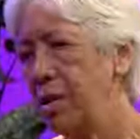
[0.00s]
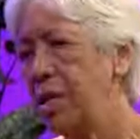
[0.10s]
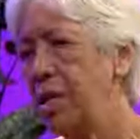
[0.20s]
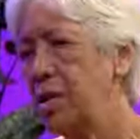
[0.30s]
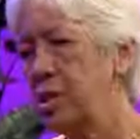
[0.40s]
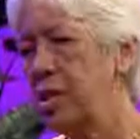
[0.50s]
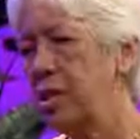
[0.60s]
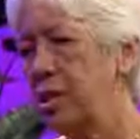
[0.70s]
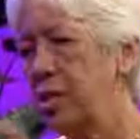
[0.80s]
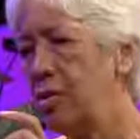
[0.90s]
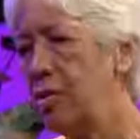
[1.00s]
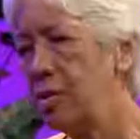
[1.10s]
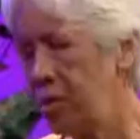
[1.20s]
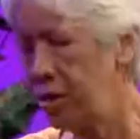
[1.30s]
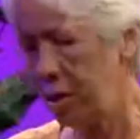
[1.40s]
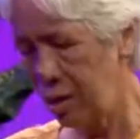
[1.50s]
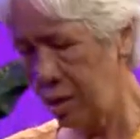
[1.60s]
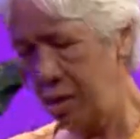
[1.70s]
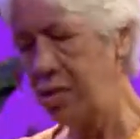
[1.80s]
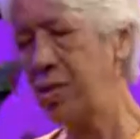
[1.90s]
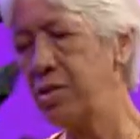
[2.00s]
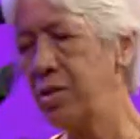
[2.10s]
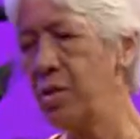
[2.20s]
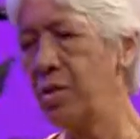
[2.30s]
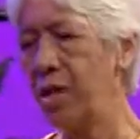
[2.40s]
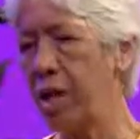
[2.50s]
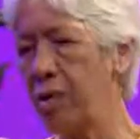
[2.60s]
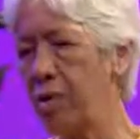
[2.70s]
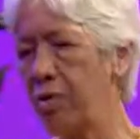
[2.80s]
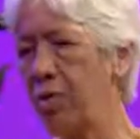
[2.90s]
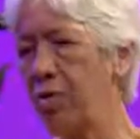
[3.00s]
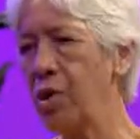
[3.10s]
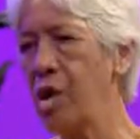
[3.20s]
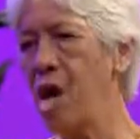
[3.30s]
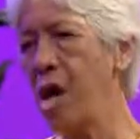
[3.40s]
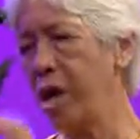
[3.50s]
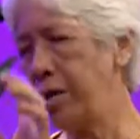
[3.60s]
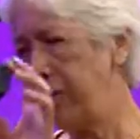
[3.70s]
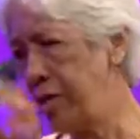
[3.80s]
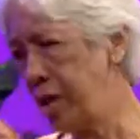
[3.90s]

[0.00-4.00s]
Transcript: connection that lets you know that you and your